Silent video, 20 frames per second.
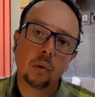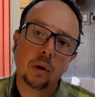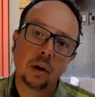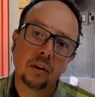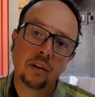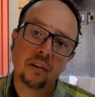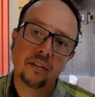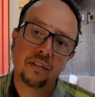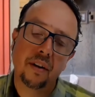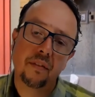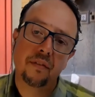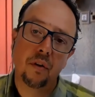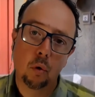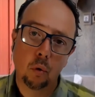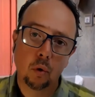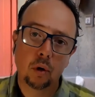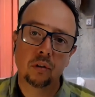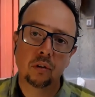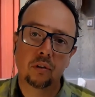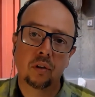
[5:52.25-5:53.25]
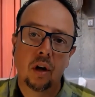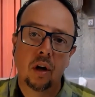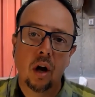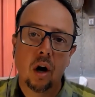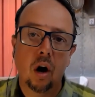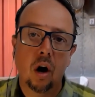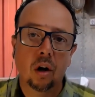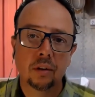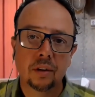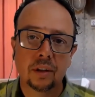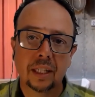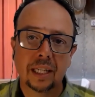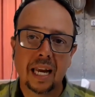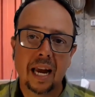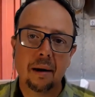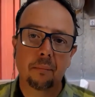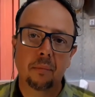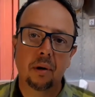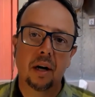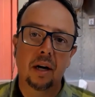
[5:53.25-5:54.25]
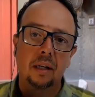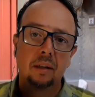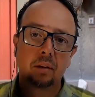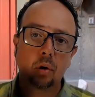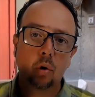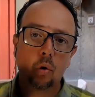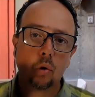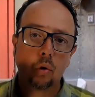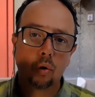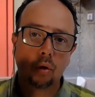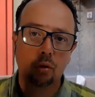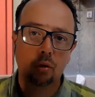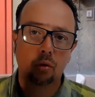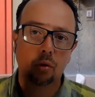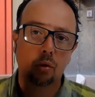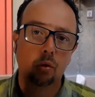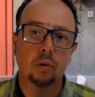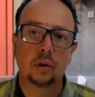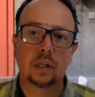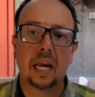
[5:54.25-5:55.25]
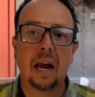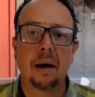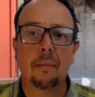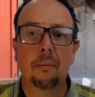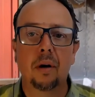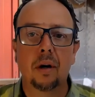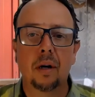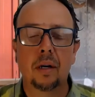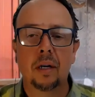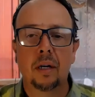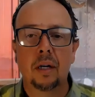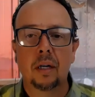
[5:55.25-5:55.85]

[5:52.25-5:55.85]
Whereas if I focus on the camera and talk through the camera